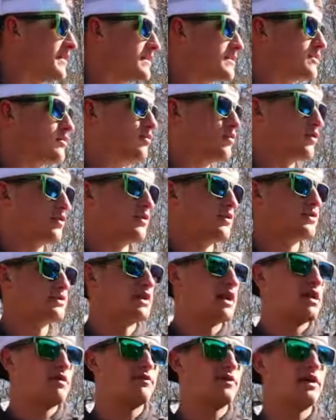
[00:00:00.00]
in this corner.
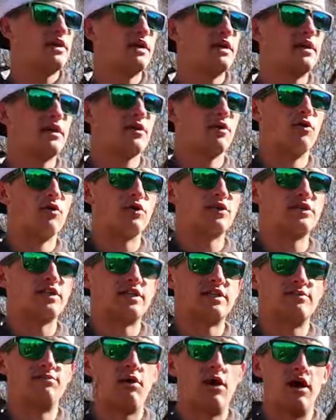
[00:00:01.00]
There's not really any corners
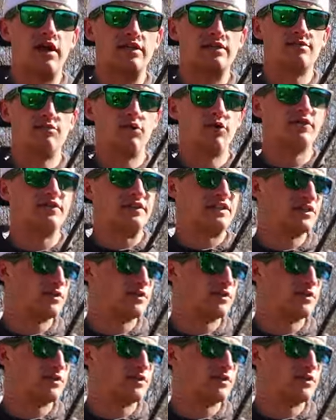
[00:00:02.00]
on this pond. It's more of a